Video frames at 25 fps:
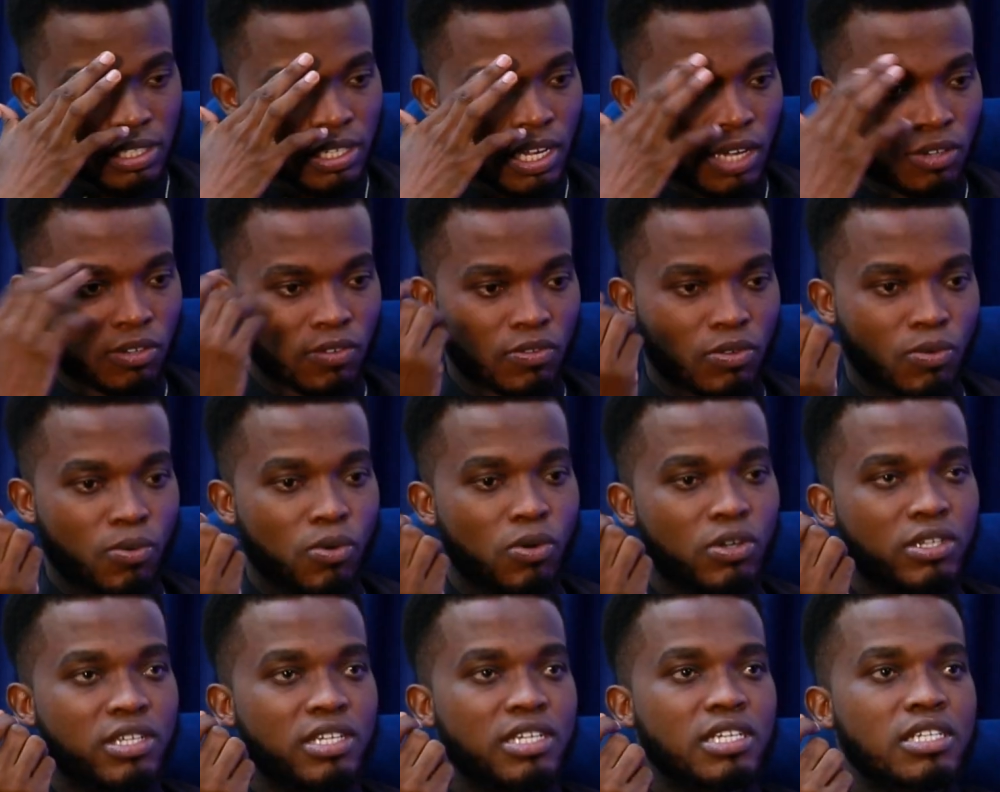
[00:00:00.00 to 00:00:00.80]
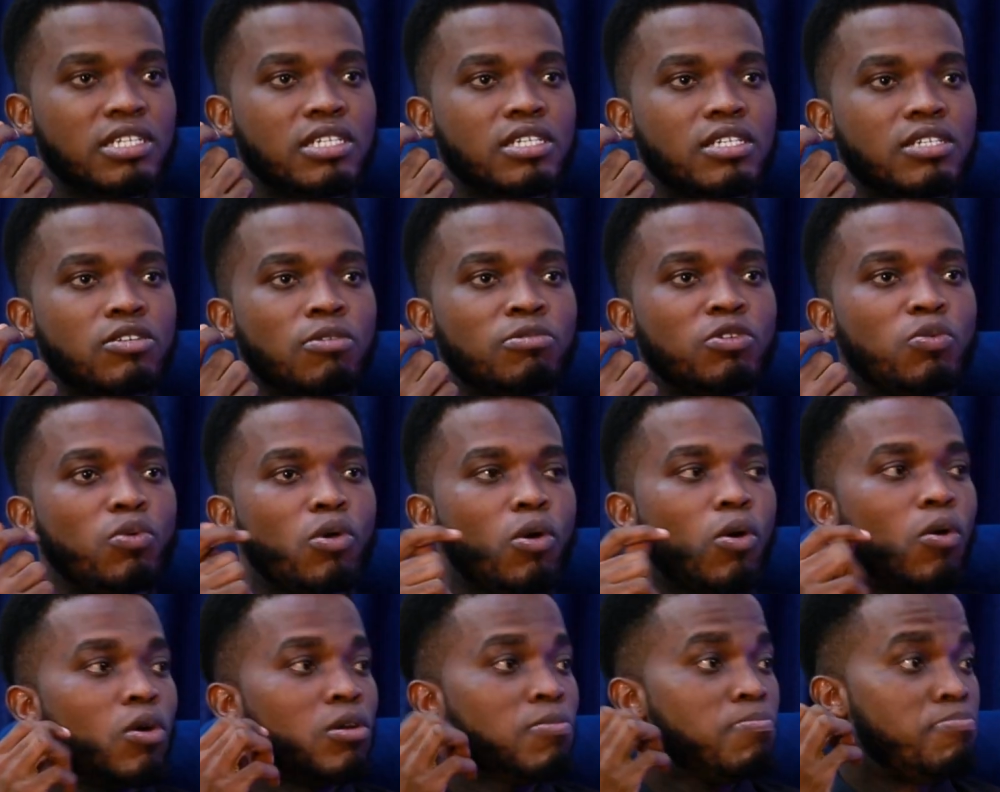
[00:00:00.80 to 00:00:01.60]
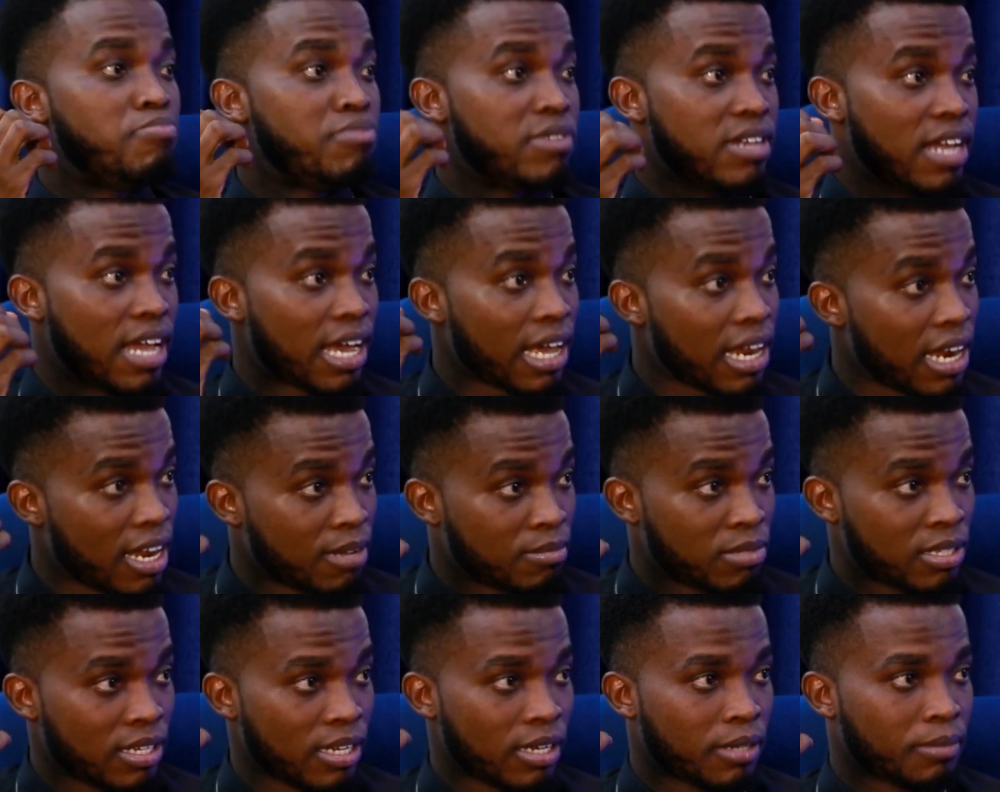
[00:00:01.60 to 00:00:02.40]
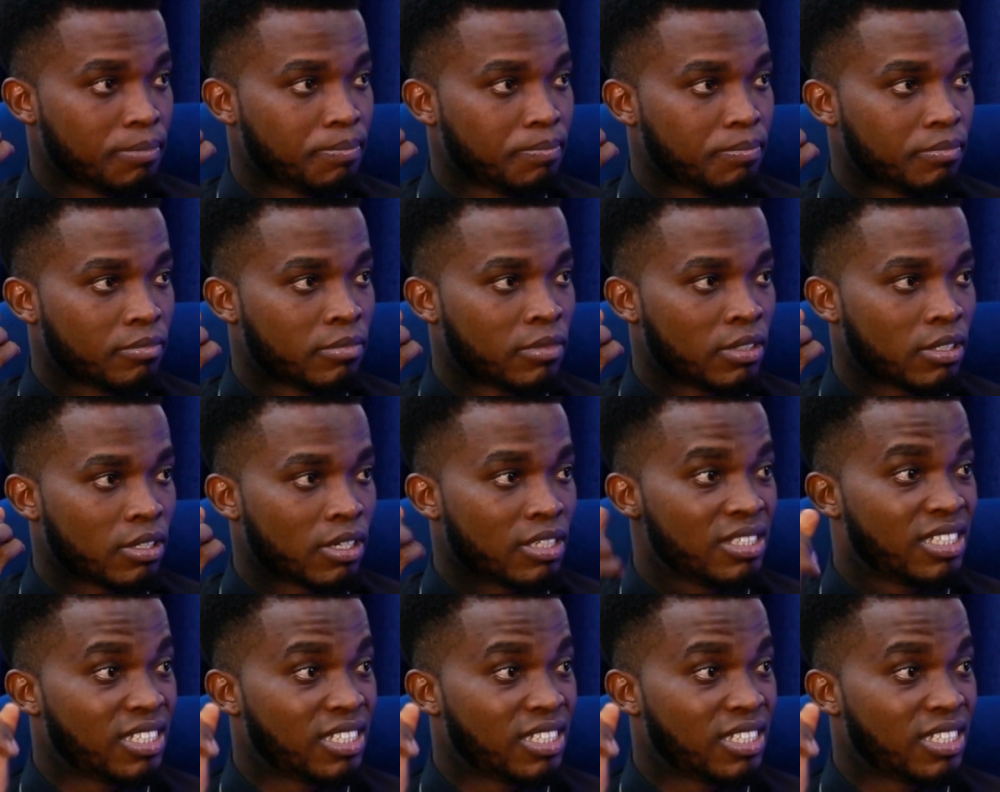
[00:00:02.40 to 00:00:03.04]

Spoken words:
side of the world is something we call preeclampsia,